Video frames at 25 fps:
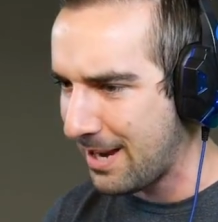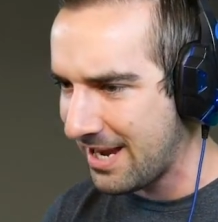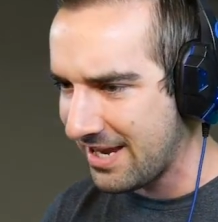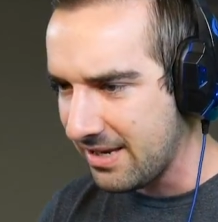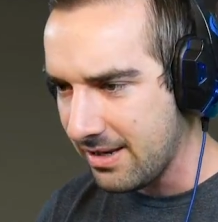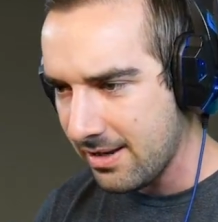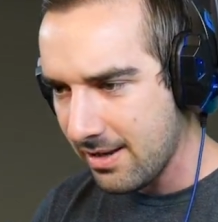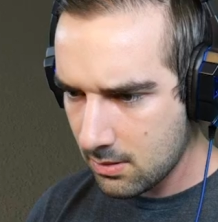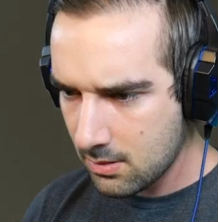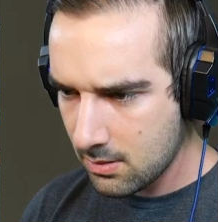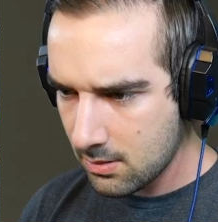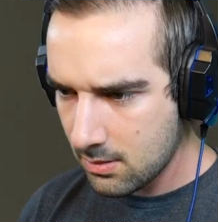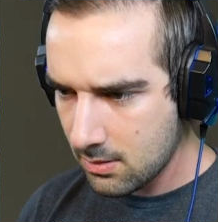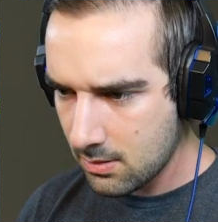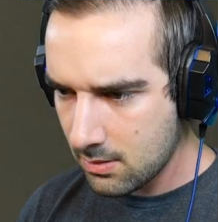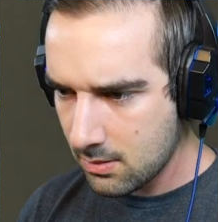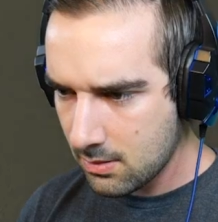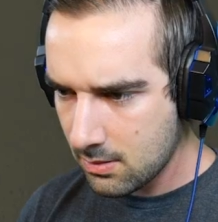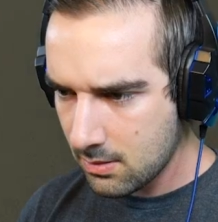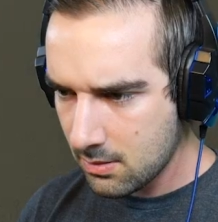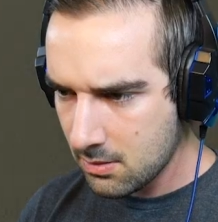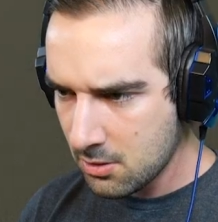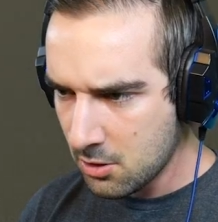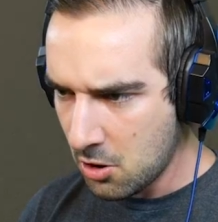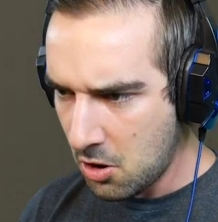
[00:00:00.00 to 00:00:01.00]
me!
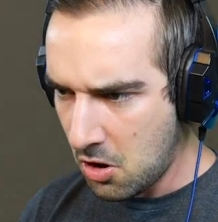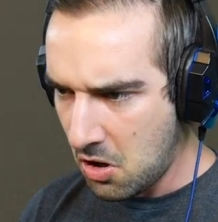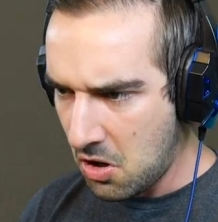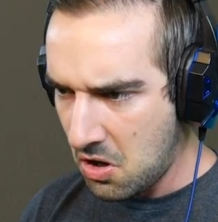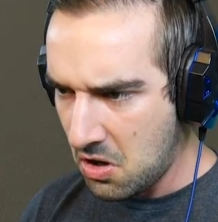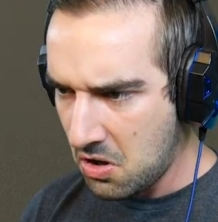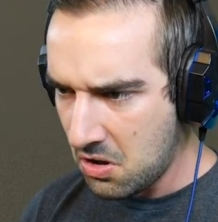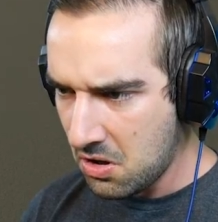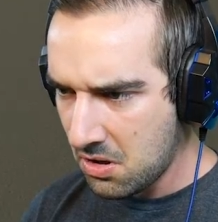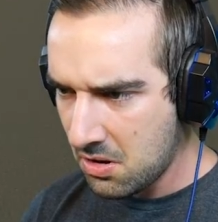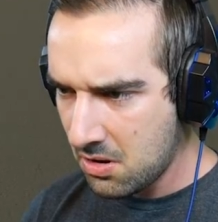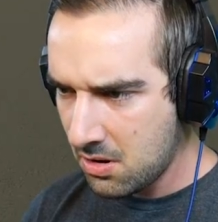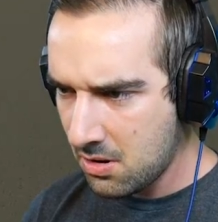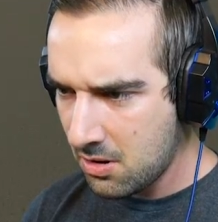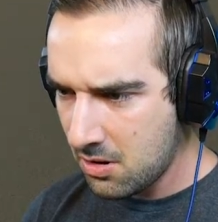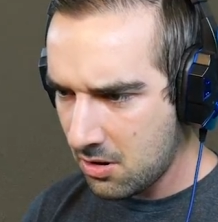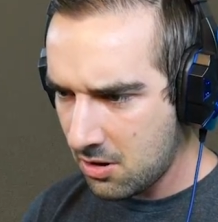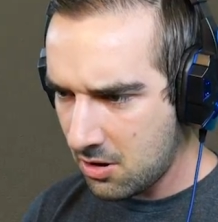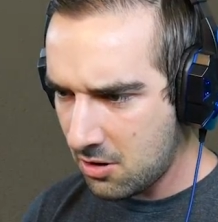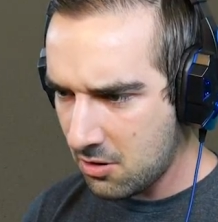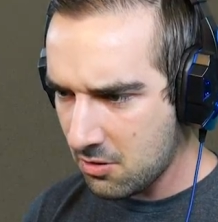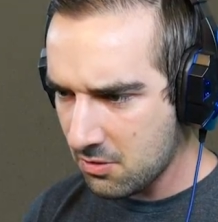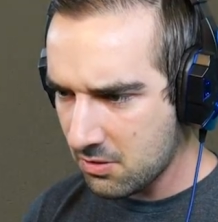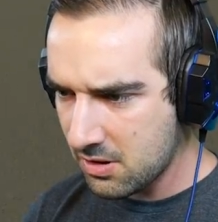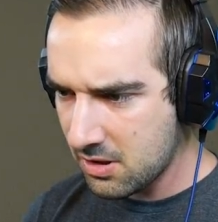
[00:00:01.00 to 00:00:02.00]
Oh,
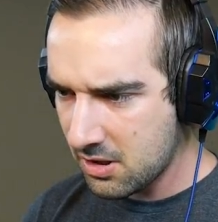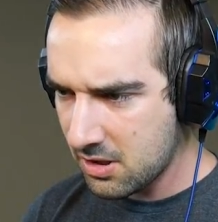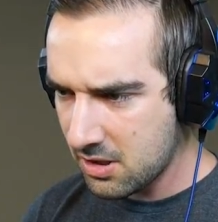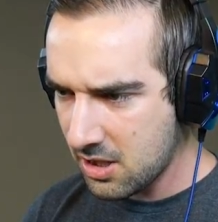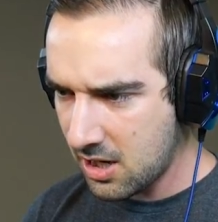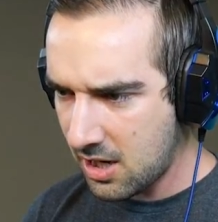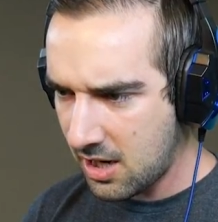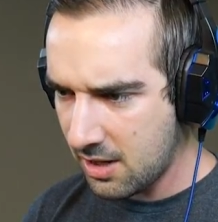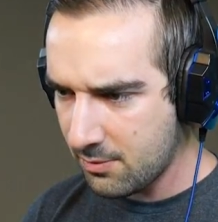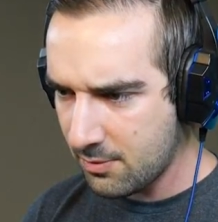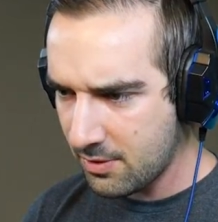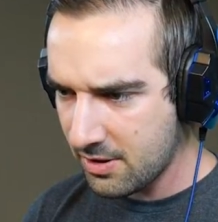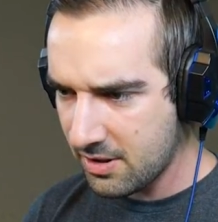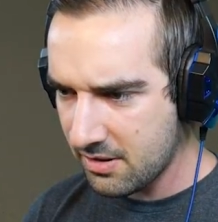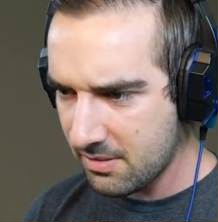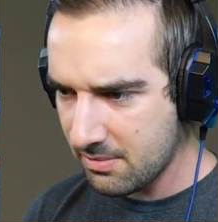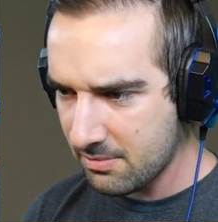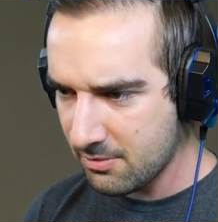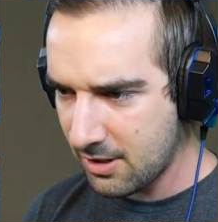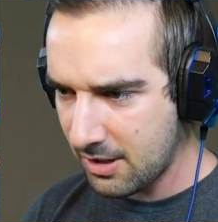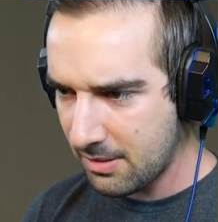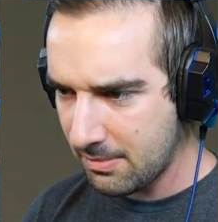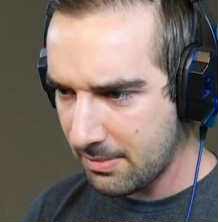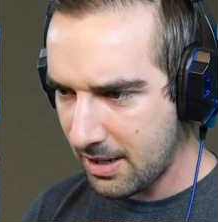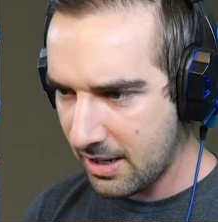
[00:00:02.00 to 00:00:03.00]
oh, God. One of
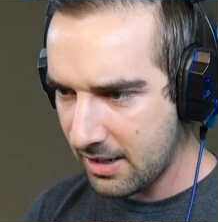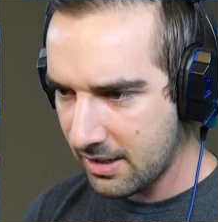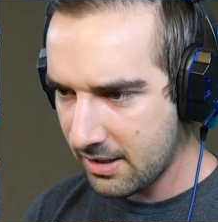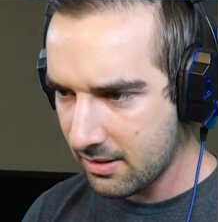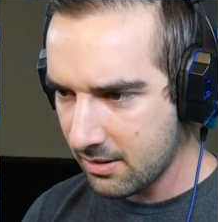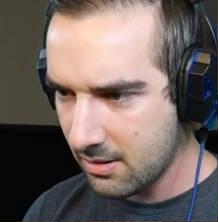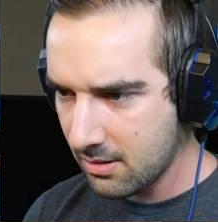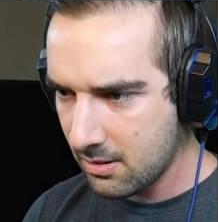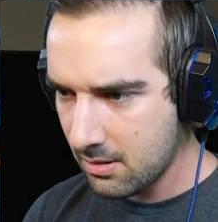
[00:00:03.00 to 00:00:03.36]
them ran by.